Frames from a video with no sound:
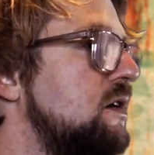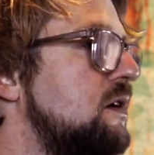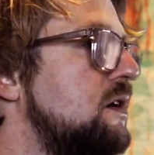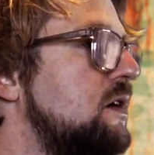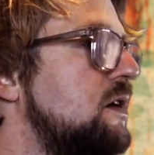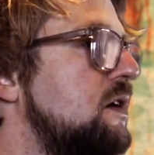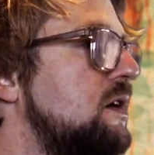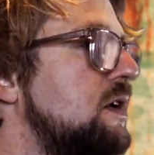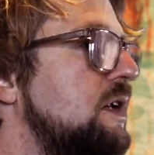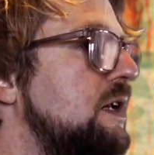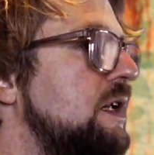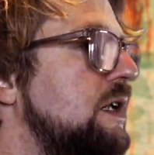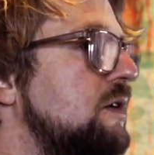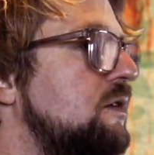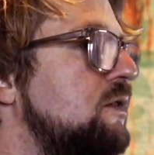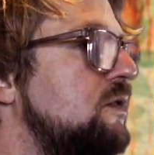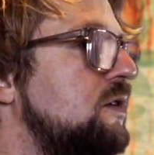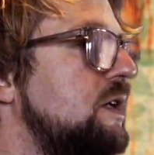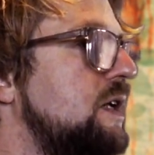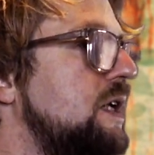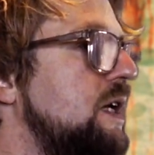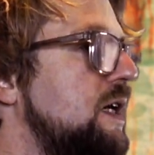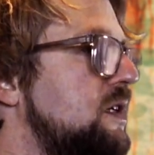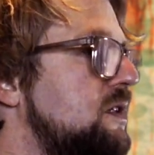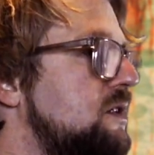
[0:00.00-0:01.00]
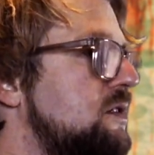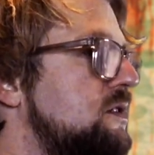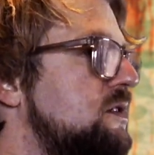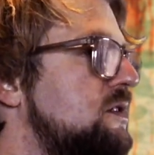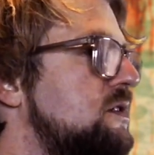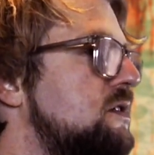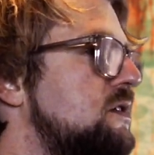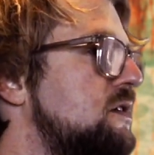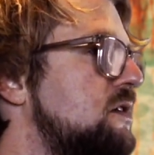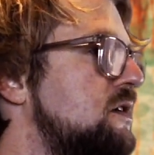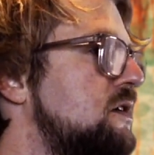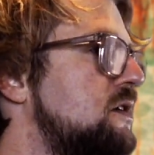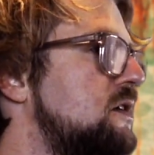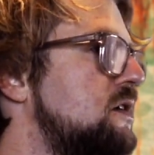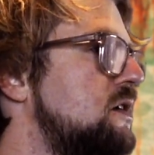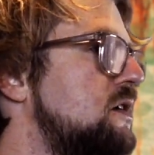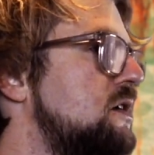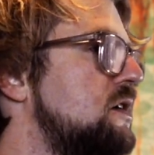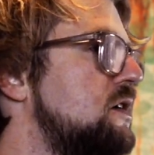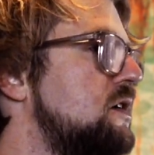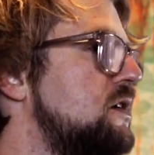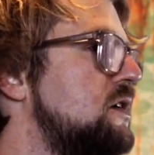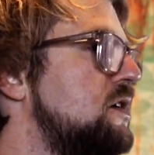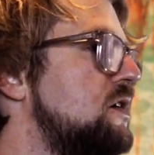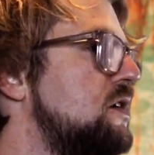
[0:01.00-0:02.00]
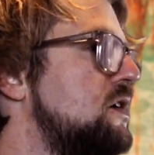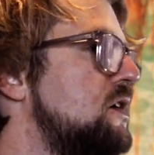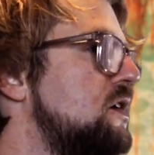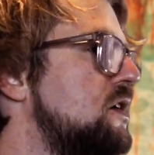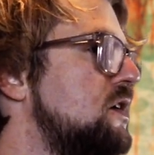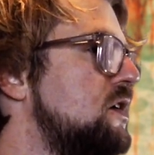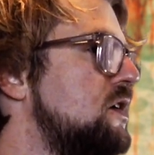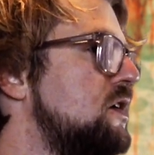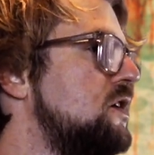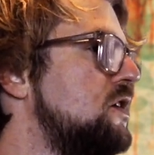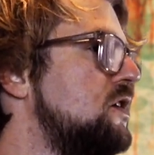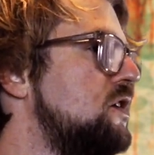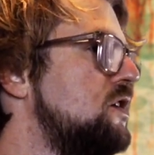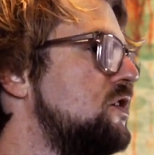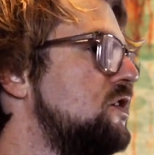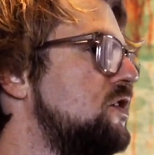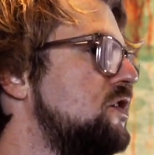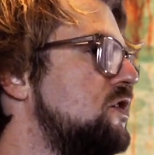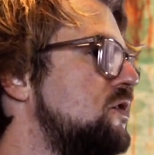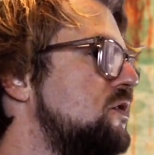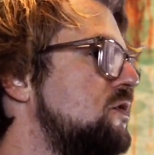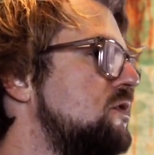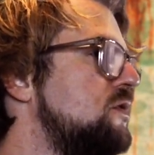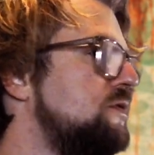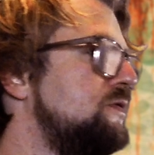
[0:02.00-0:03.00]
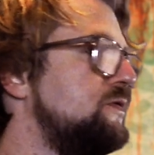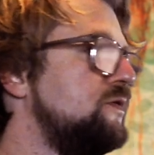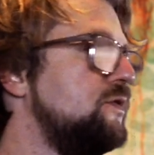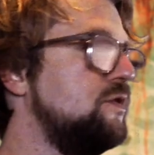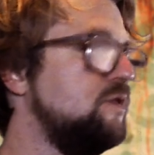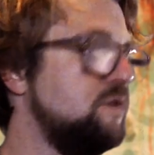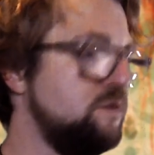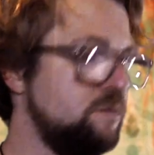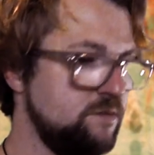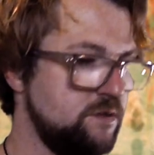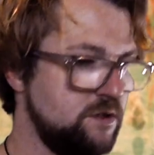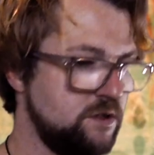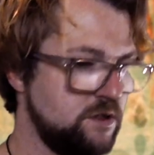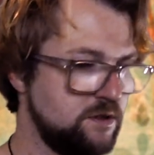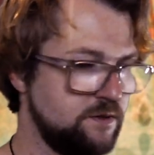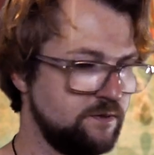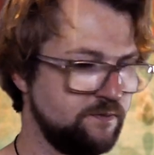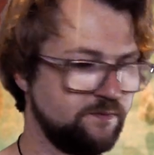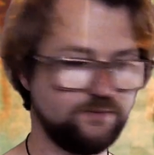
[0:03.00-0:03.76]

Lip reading: and a little less uniformed.